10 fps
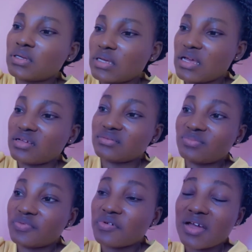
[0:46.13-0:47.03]
And
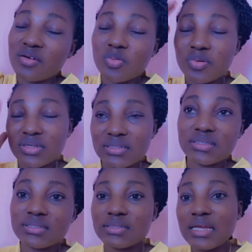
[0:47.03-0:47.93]
before I open
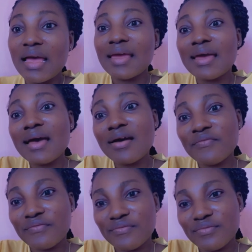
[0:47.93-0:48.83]
it, I
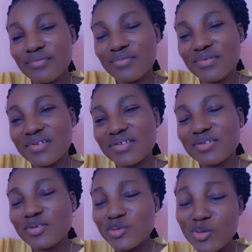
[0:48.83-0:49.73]
have
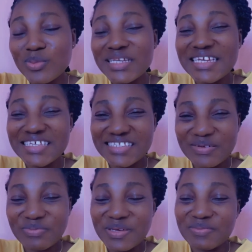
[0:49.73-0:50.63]
so many
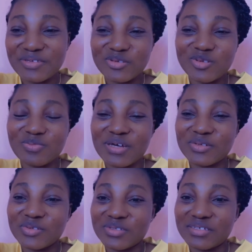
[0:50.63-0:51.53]
exam papers to mark
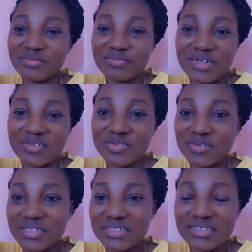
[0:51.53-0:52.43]
today. My
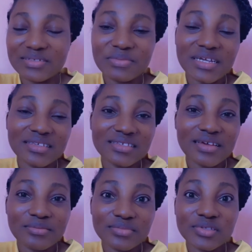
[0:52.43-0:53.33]
student did my
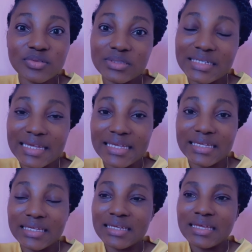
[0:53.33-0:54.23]
exam today.
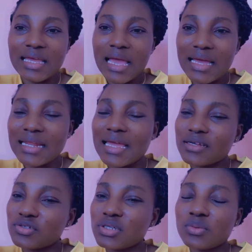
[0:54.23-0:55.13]
And I
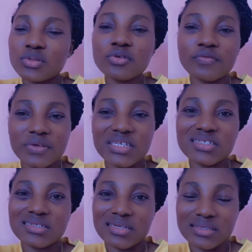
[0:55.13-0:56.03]
actually want to
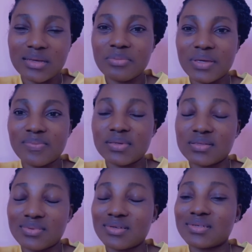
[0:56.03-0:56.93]
finish the exam papers
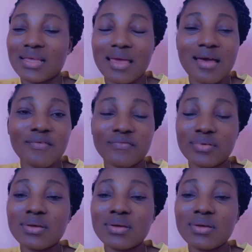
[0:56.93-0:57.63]
because I have